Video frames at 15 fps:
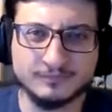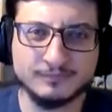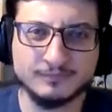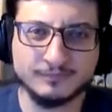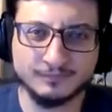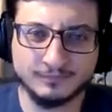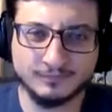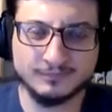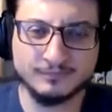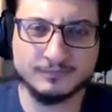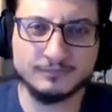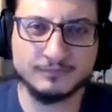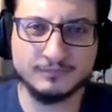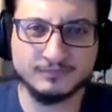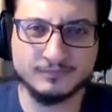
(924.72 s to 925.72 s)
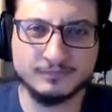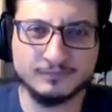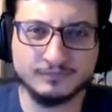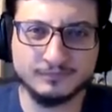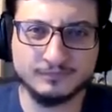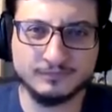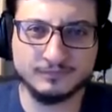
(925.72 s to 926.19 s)

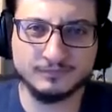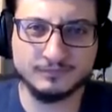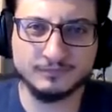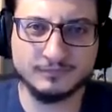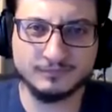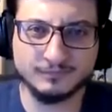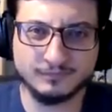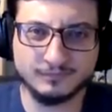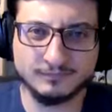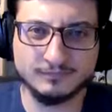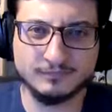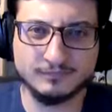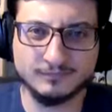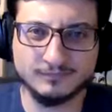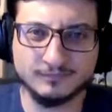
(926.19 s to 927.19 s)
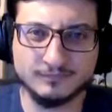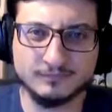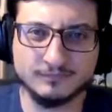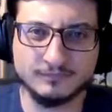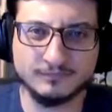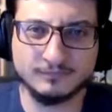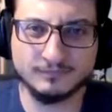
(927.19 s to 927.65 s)

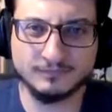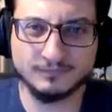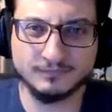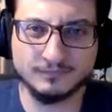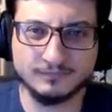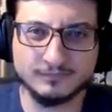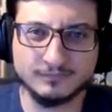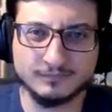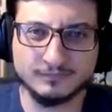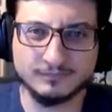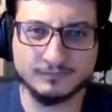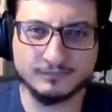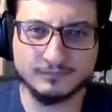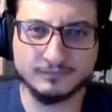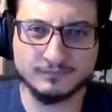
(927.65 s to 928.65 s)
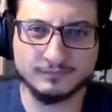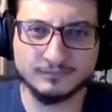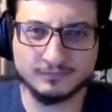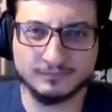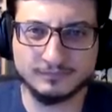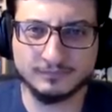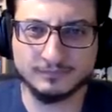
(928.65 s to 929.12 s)

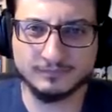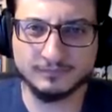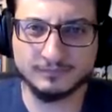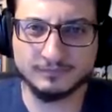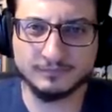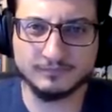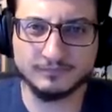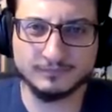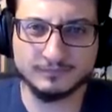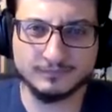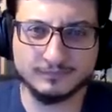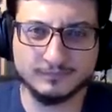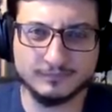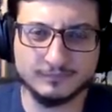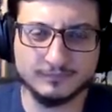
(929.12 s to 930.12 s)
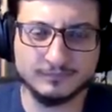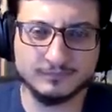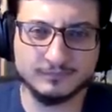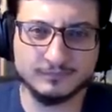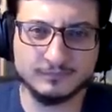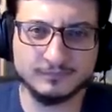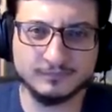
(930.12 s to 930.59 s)

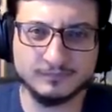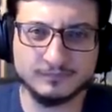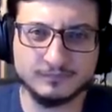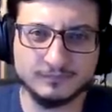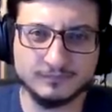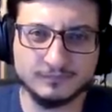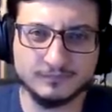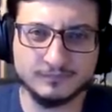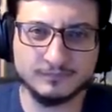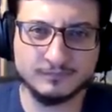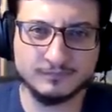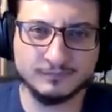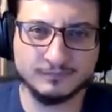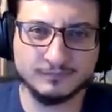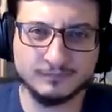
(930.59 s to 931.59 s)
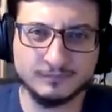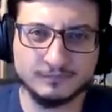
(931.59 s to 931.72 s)
[no speech]